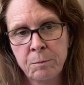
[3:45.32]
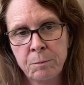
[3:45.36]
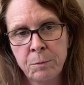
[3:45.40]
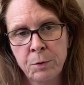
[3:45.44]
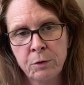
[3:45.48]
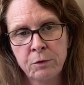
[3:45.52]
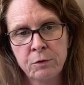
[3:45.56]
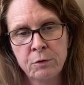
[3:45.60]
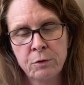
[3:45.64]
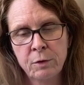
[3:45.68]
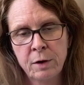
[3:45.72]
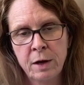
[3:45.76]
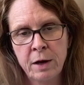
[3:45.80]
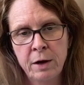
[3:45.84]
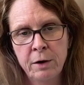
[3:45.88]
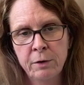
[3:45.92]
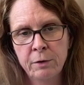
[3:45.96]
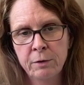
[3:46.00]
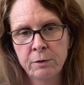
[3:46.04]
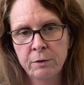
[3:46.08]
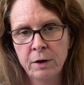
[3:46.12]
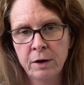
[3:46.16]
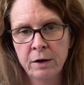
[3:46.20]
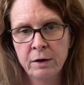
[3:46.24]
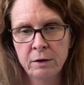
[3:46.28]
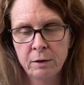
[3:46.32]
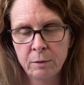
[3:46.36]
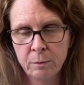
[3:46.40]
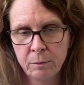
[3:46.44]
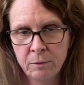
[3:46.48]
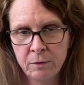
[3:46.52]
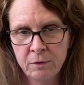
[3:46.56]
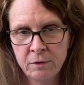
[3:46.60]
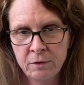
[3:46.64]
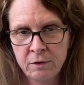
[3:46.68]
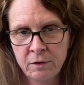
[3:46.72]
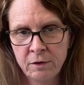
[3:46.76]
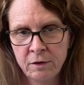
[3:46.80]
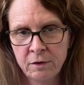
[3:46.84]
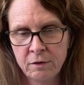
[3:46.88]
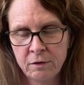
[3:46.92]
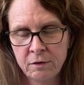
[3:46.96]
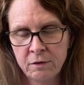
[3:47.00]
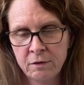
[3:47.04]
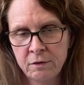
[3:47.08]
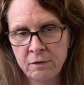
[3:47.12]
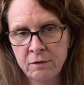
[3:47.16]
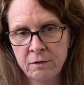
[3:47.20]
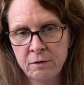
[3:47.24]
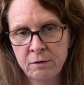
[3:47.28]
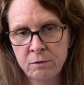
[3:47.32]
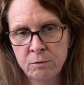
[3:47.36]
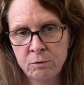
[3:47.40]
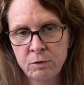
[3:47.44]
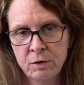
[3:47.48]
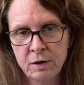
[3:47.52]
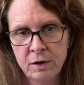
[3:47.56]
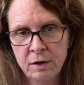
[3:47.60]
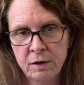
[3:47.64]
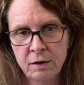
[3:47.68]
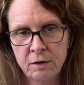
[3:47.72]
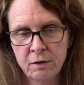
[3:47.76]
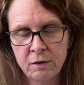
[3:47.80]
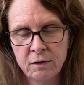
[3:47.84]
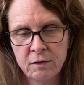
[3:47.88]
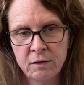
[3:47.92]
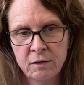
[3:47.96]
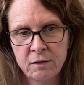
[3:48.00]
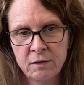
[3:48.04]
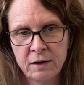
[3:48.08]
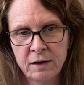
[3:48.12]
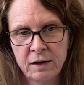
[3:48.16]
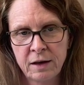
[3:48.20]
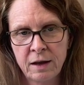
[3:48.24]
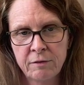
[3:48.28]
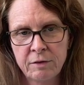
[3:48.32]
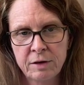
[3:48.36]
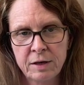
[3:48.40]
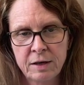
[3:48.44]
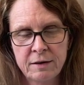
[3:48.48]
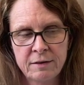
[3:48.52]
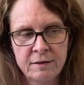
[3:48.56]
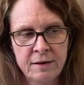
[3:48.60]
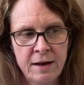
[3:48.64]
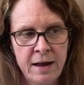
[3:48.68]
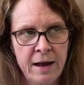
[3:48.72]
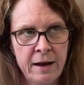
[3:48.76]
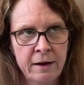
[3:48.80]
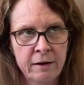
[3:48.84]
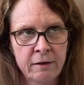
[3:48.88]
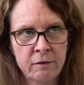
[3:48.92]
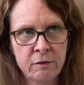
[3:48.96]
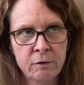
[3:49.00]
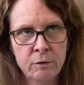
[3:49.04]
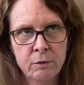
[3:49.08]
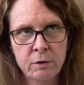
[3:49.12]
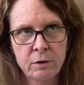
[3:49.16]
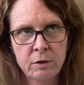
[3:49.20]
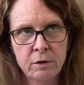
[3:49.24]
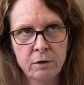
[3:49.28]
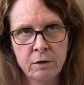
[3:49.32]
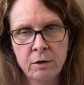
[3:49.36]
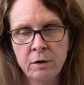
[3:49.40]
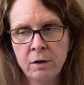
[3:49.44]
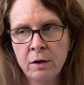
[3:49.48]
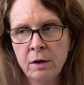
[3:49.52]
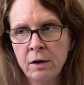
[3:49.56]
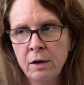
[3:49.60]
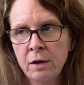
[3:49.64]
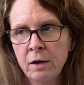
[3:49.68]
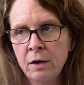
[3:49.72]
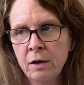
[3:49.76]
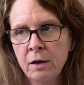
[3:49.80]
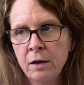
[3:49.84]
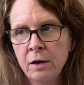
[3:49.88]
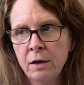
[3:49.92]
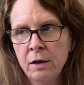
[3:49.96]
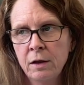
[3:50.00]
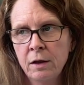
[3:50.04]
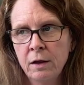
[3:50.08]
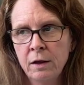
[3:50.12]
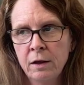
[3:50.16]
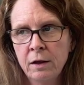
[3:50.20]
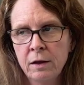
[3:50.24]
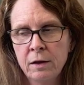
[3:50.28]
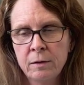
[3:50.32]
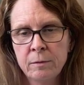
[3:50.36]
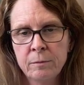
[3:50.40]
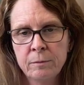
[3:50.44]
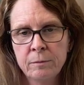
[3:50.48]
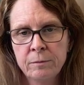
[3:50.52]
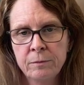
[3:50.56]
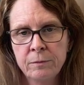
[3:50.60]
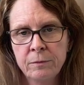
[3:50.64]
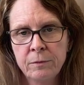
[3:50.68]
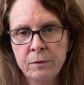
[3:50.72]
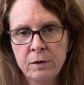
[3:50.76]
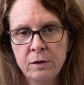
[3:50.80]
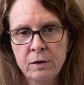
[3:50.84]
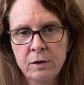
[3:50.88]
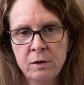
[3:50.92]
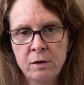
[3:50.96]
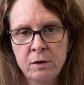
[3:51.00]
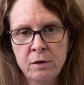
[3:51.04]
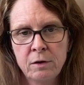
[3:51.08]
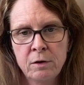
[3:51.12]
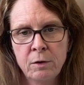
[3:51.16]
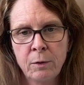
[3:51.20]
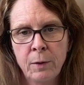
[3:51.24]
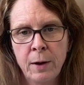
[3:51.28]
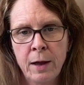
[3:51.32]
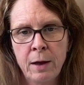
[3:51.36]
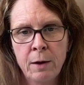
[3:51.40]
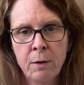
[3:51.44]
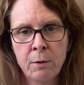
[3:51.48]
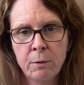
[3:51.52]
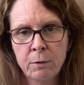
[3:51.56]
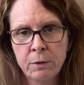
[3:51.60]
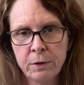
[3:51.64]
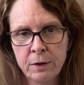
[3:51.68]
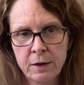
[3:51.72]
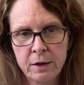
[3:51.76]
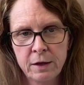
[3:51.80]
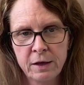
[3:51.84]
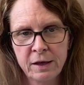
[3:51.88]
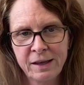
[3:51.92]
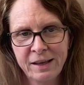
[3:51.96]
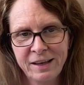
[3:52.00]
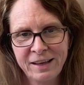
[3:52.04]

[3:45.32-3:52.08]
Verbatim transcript: personal care items is ridiculous. It's like having a tax on, um, you know, health.